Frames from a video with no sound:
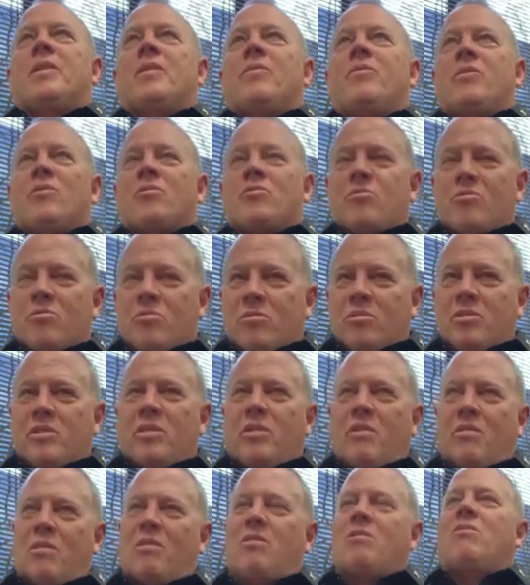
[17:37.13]
If you
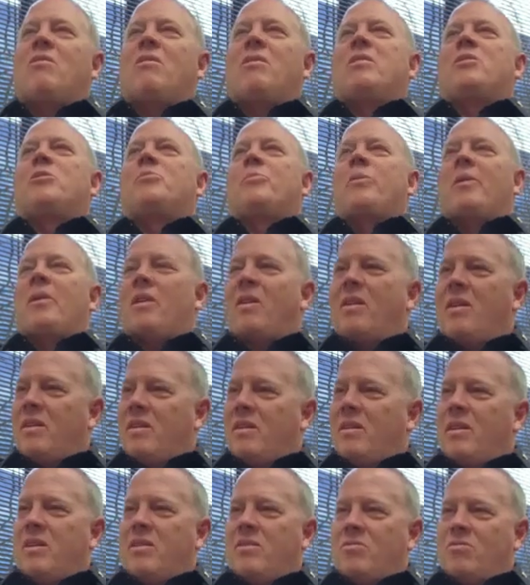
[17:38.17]
truly are
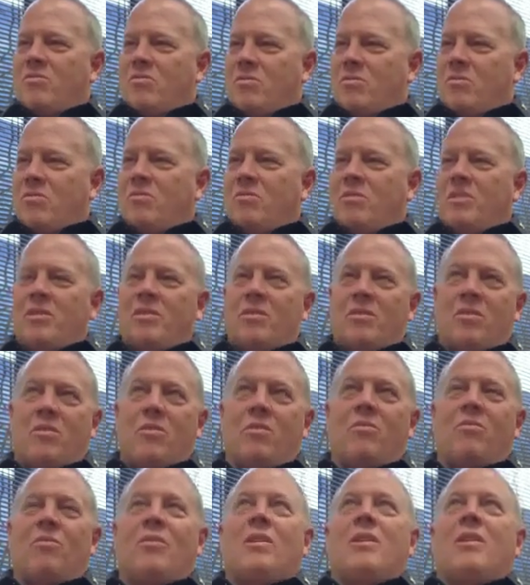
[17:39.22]
transparent and you truly
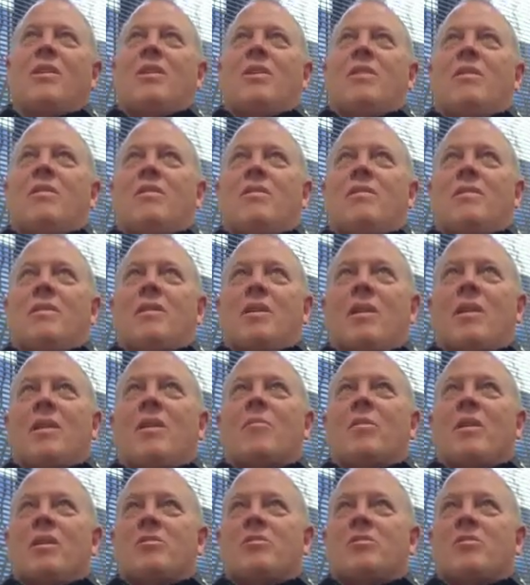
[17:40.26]
do
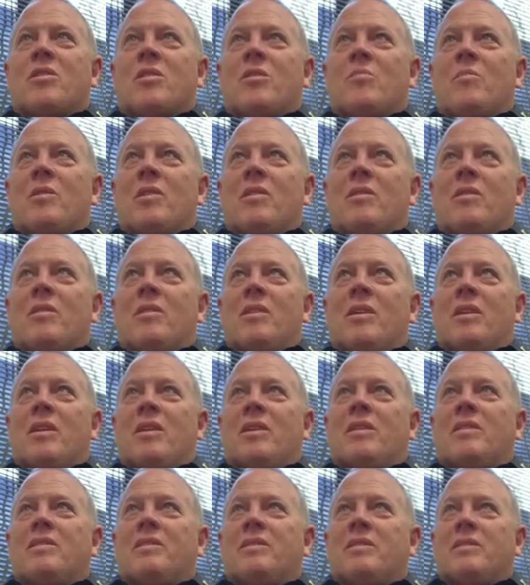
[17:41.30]
care about your
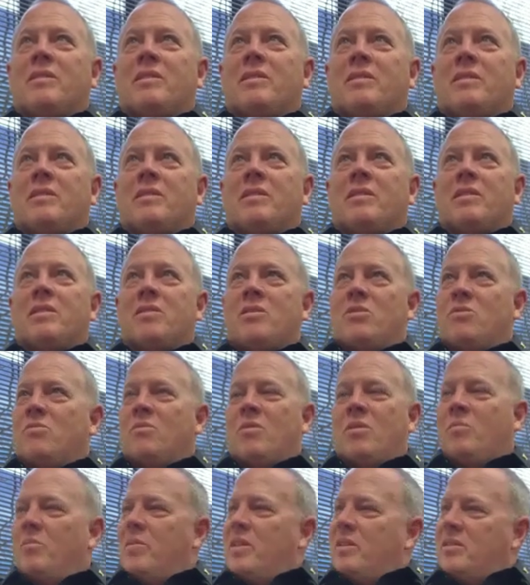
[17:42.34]
community, this is
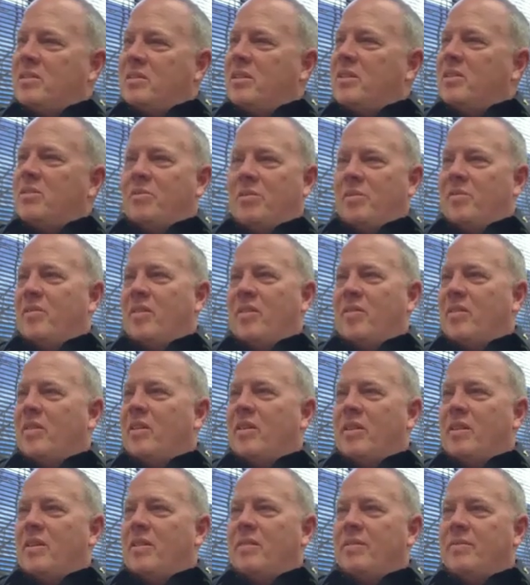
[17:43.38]
one of the best things we've
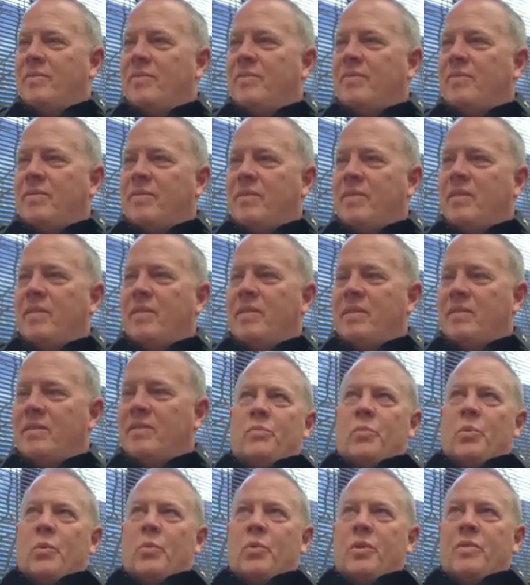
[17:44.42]
ever done. Yeah.
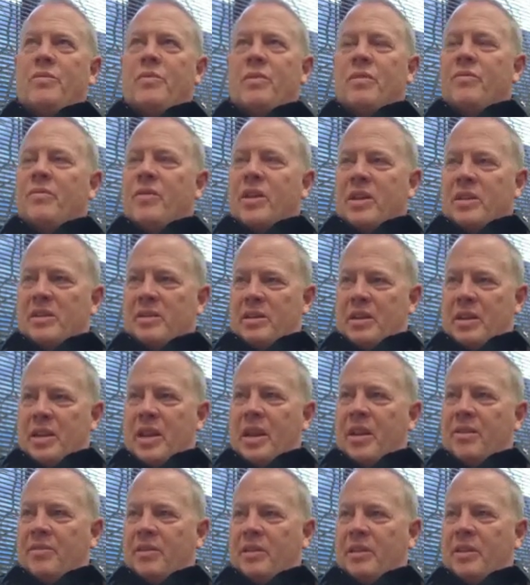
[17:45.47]
We've invested
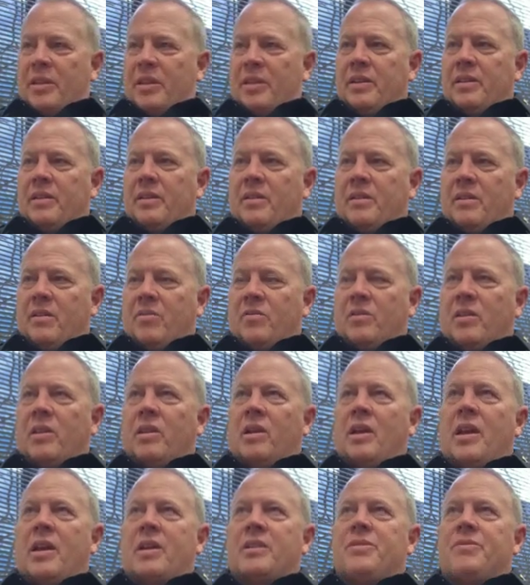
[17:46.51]
heavily over the
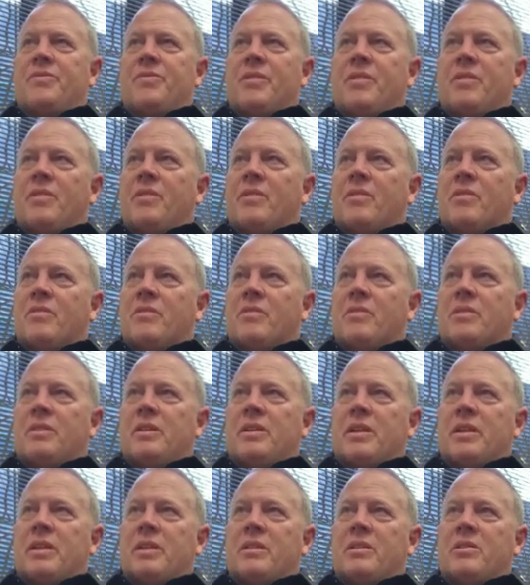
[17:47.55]
last few years
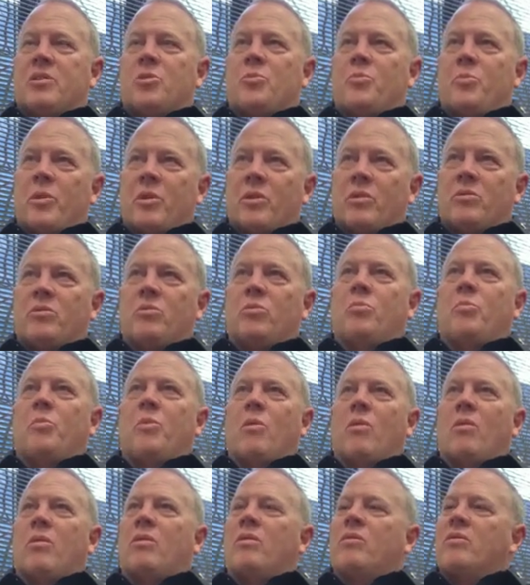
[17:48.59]
in the spiritual
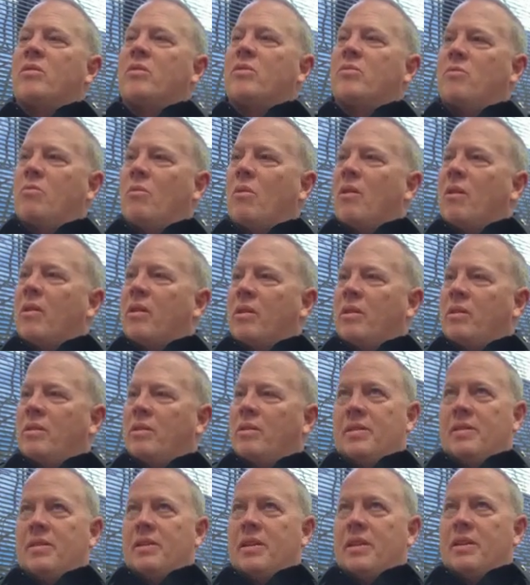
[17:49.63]
part of this work
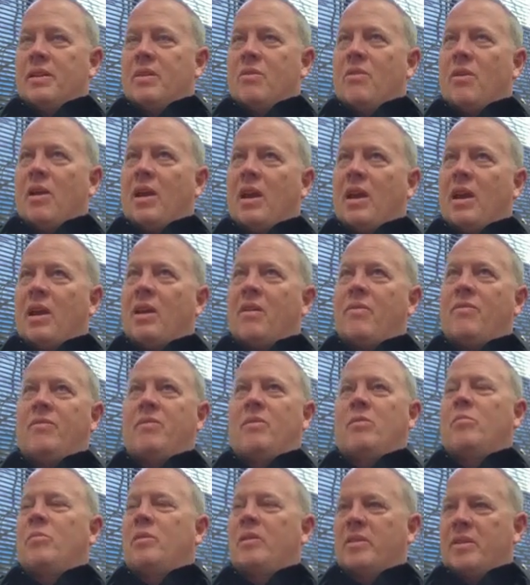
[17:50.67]
that you have
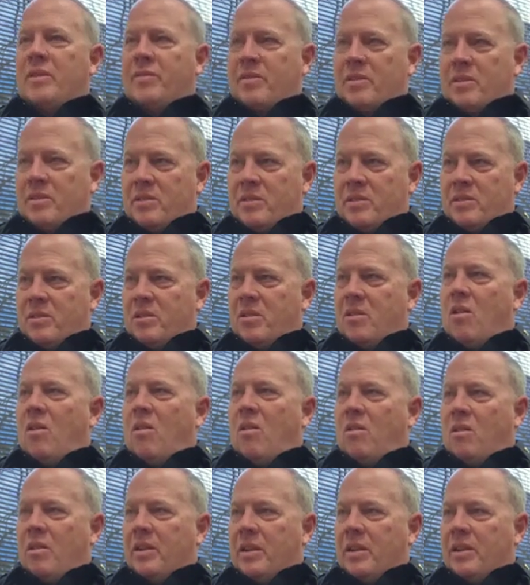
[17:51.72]
to believe this is a
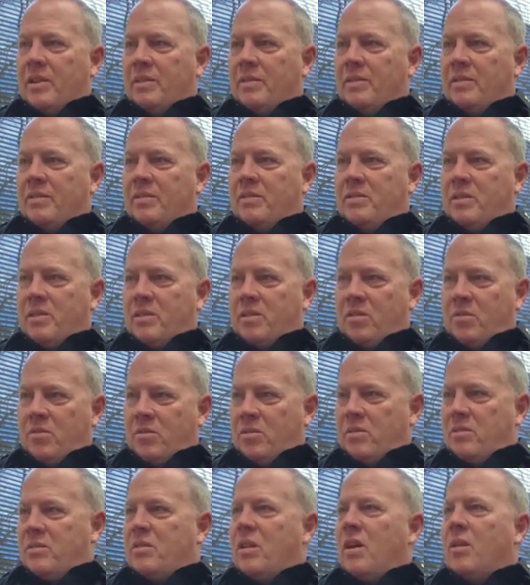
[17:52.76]
calling mm-hmm. to do
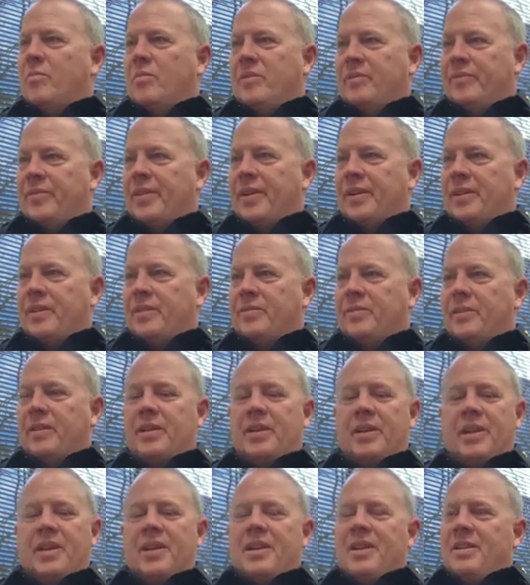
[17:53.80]
this job
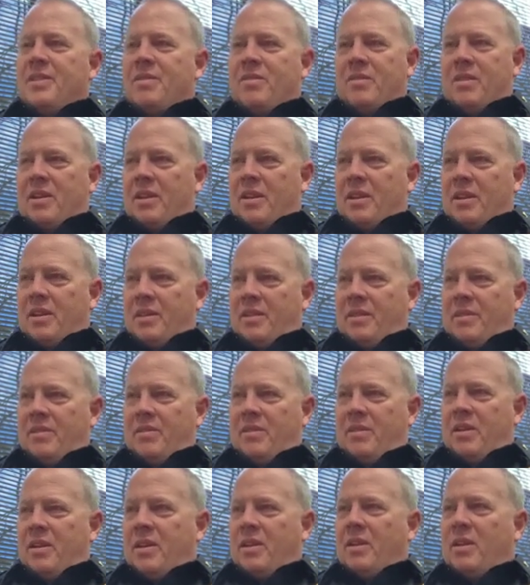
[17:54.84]
effectively. Mm-hmm. You can't
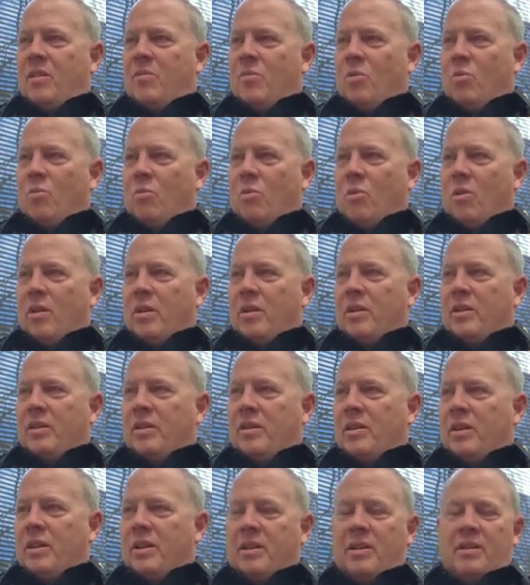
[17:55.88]
you can't come to work
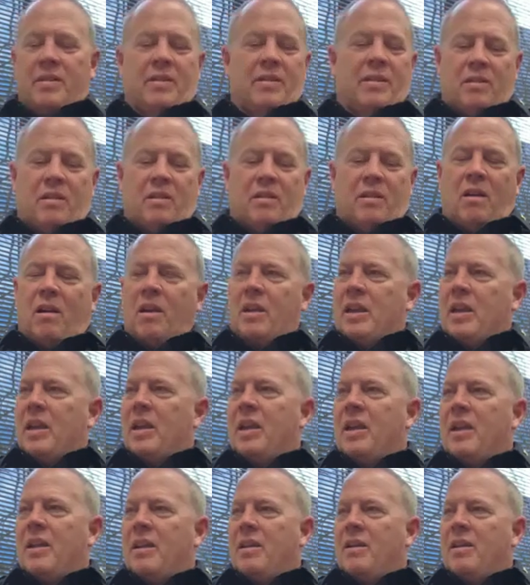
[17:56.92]
and clock
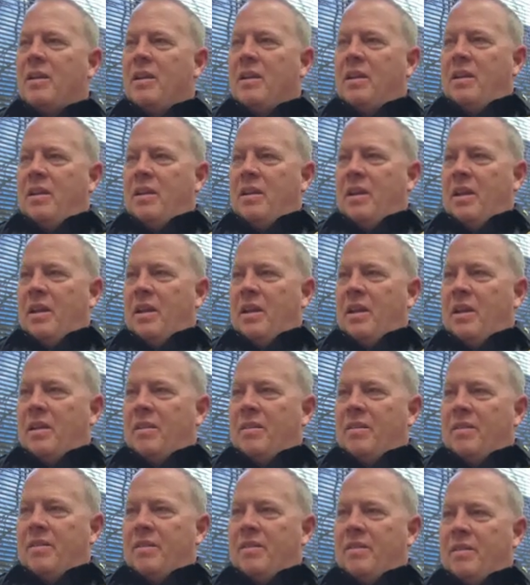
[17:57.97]
in
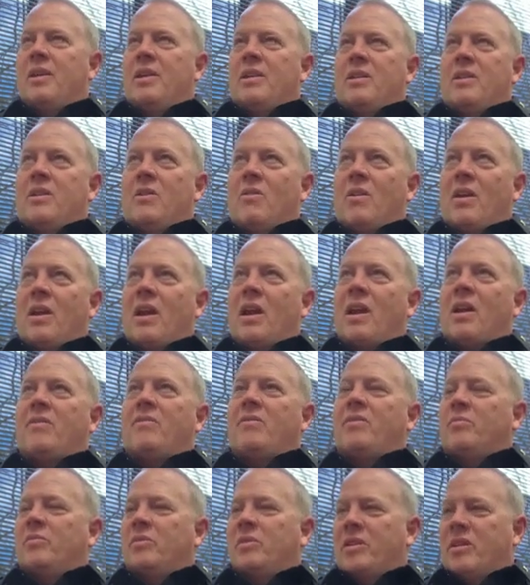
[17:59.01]
and you
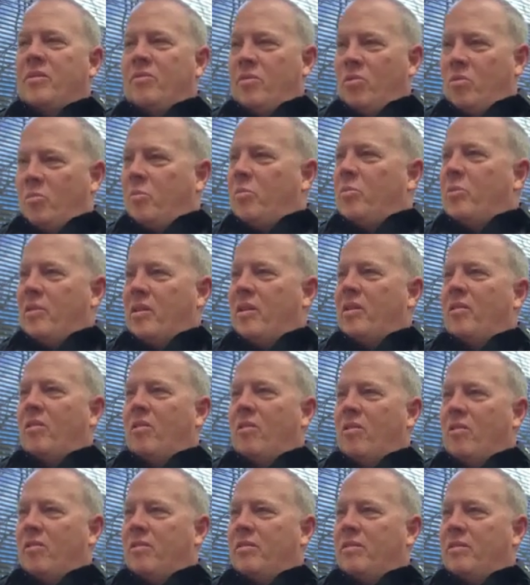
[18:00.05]
have to believe you're put on
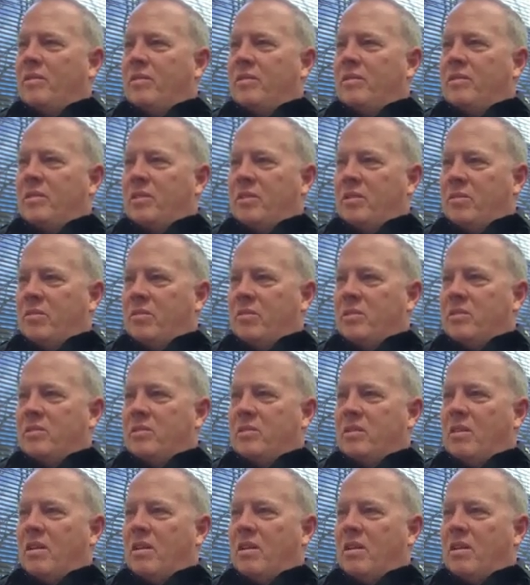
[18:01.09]
earth to do this mm-hmm.